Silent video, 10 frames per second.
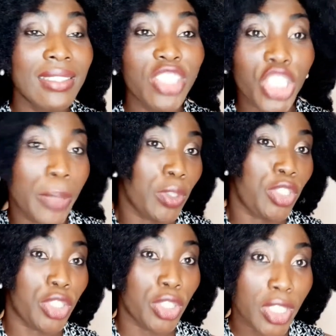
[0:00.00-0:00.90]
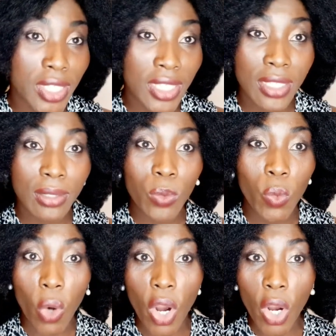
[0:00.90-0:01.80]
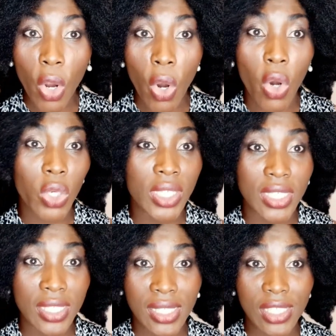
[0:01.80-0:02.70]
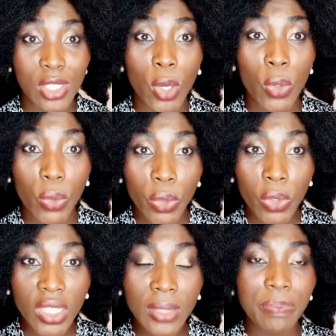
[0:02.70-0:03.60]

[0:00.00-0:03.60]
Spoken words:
Shea Moisture doesn't work or is not good.